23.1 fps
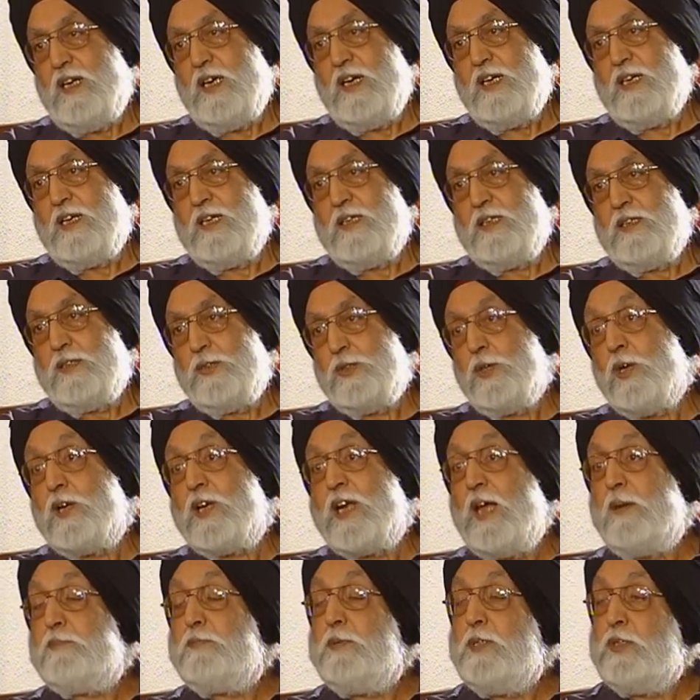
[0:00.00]
and you're
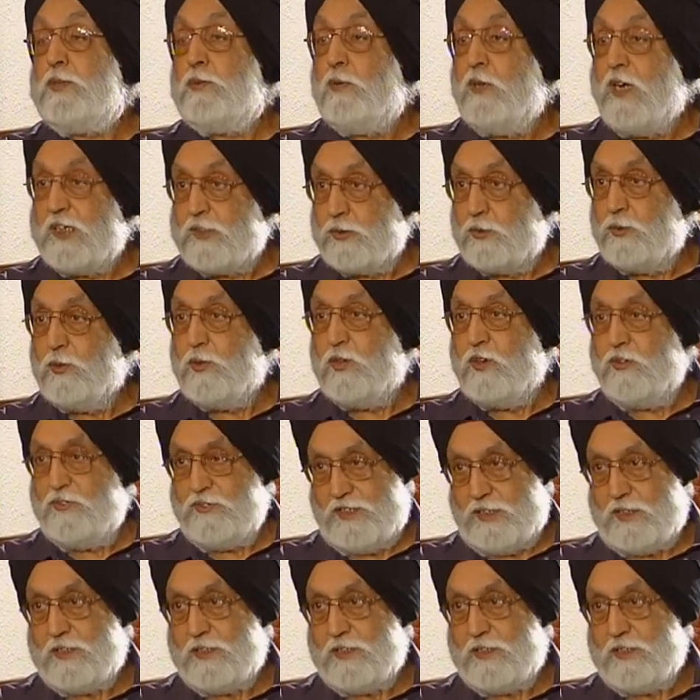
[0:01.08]
happy to let go of